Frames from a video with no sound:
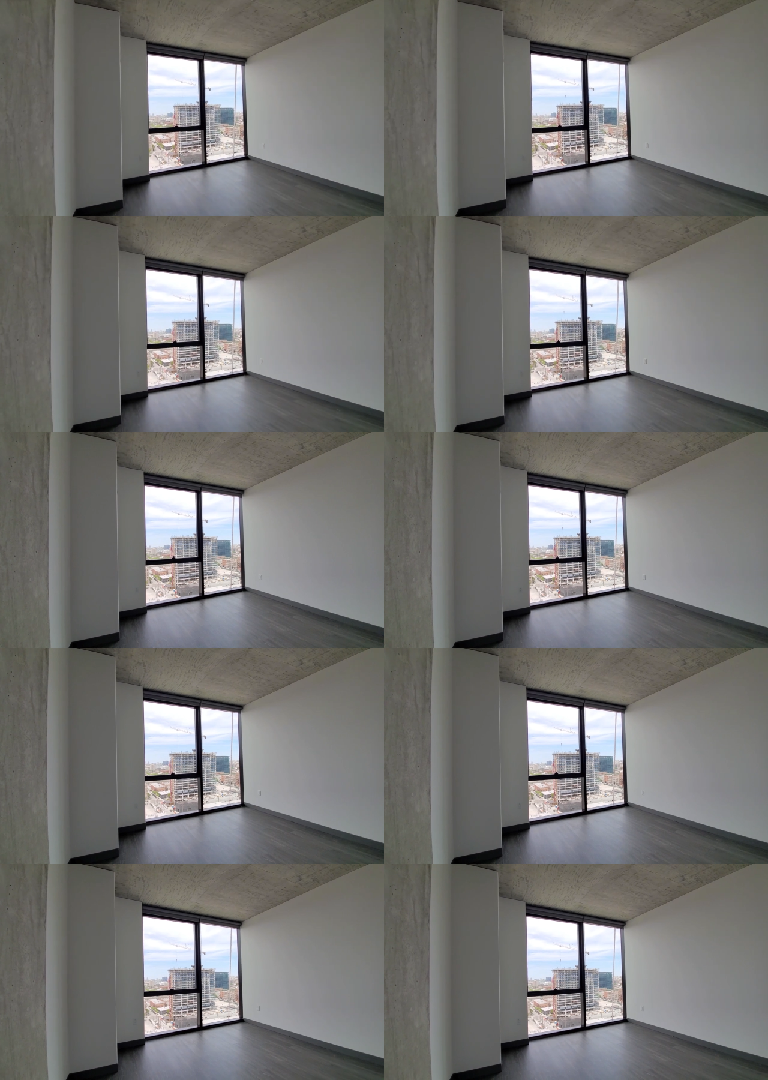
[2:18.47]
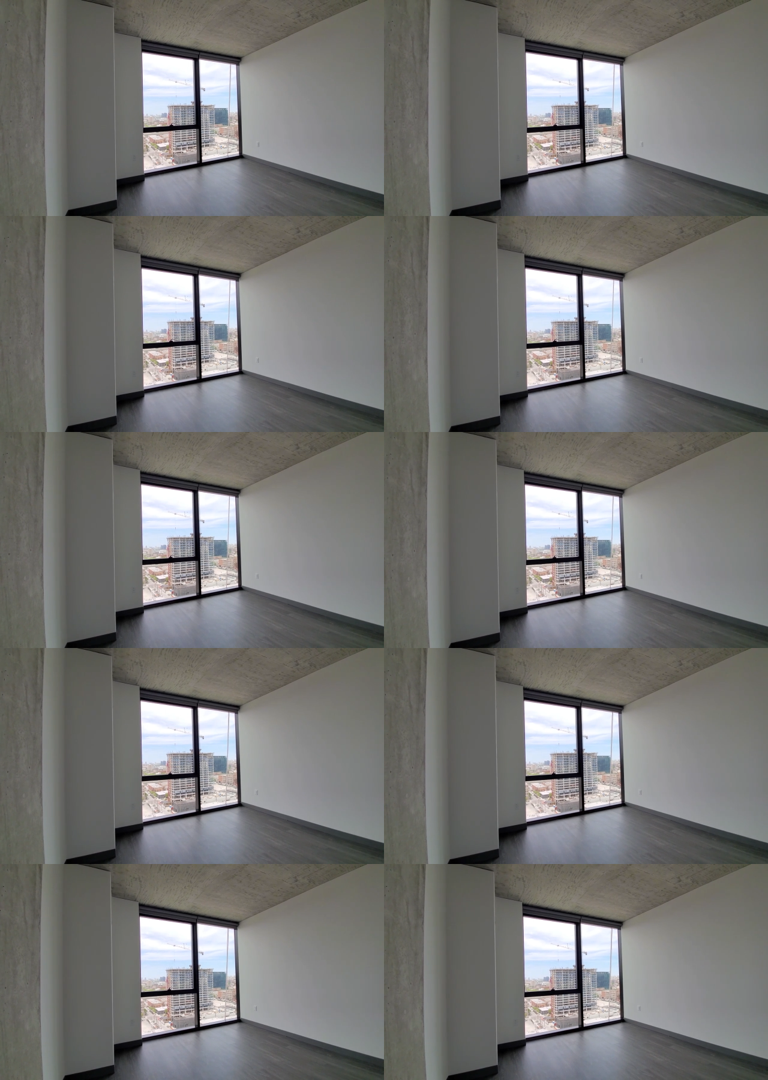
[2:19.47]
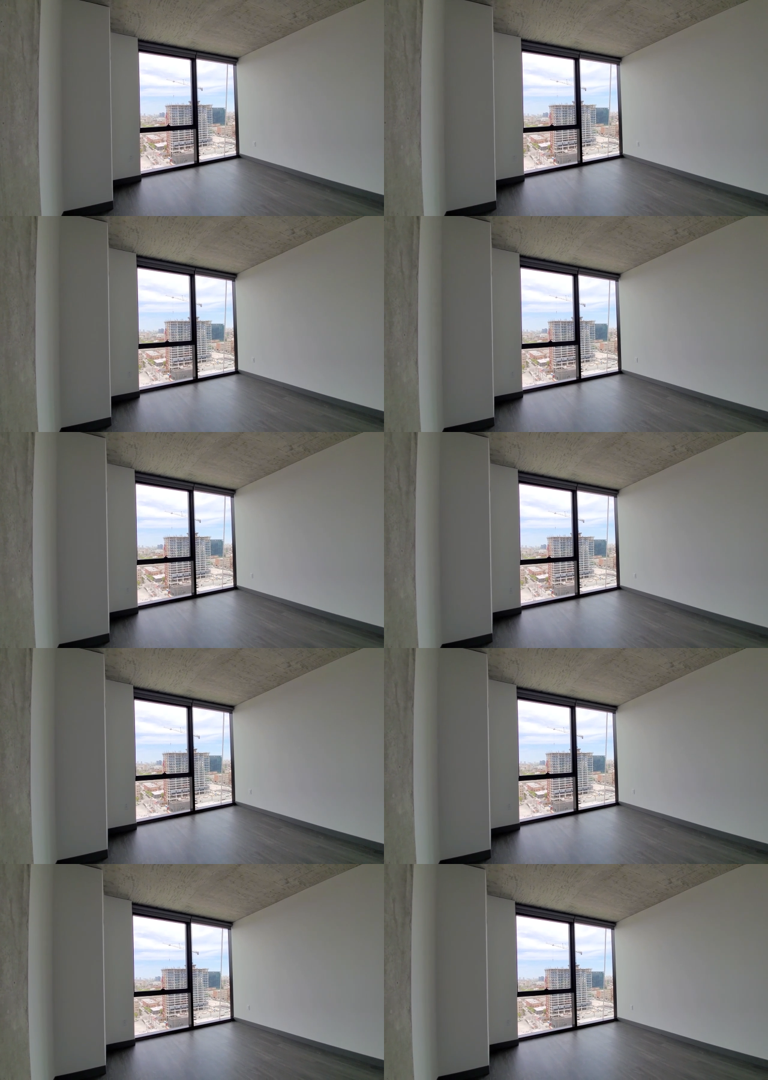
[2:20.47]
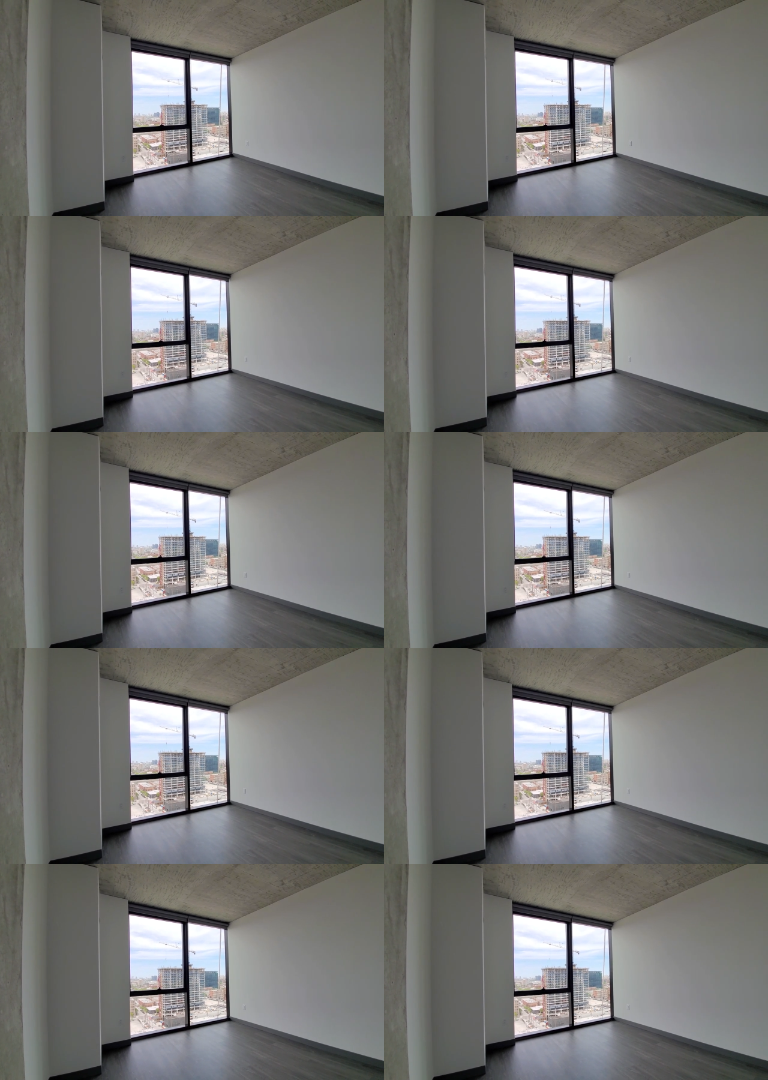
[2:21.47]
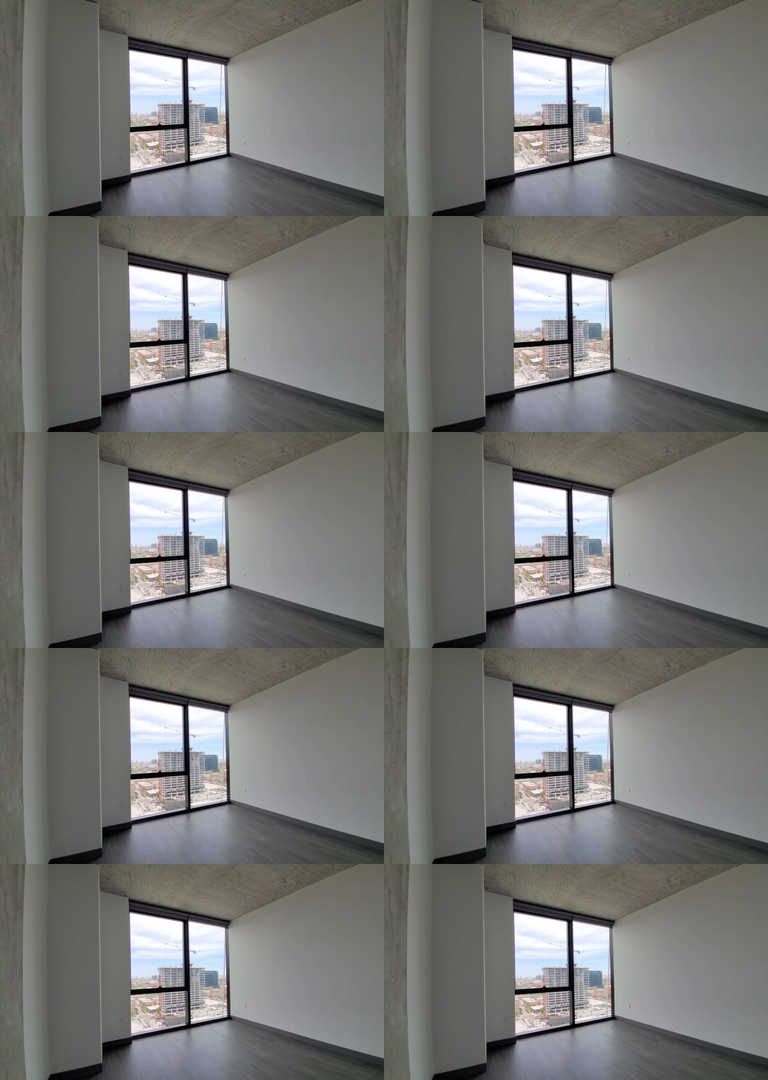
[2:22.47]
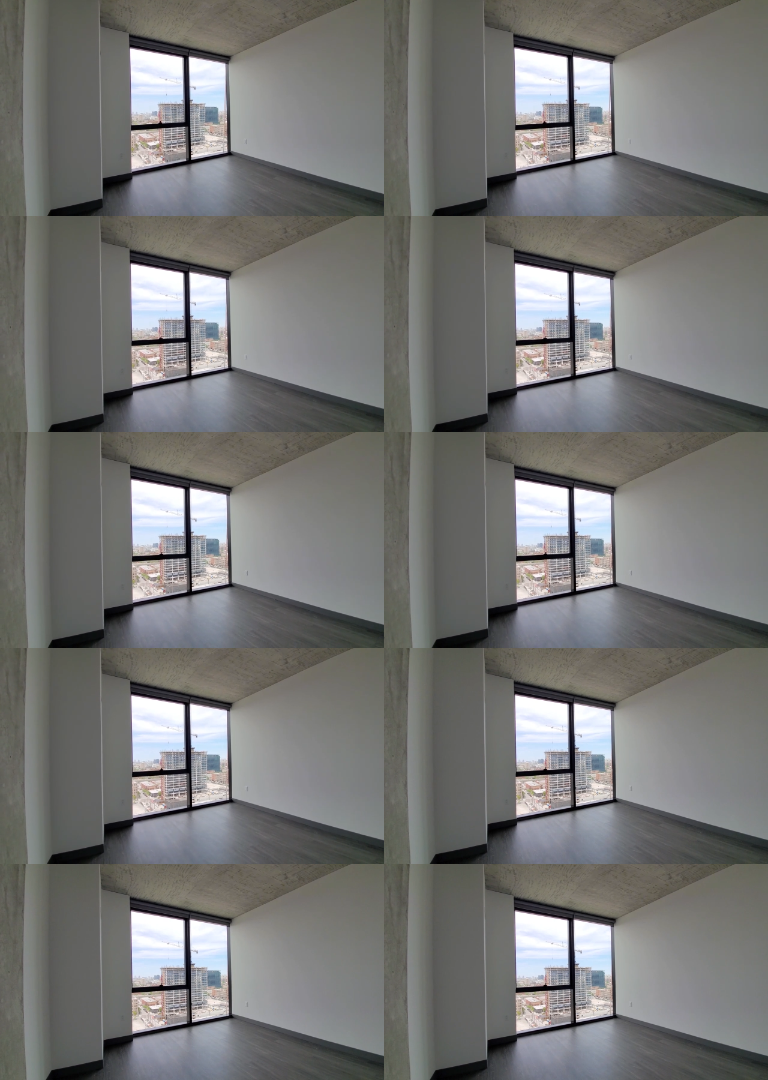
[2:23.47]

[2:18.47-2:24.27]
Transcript: No face is visible, so there are no lips to read.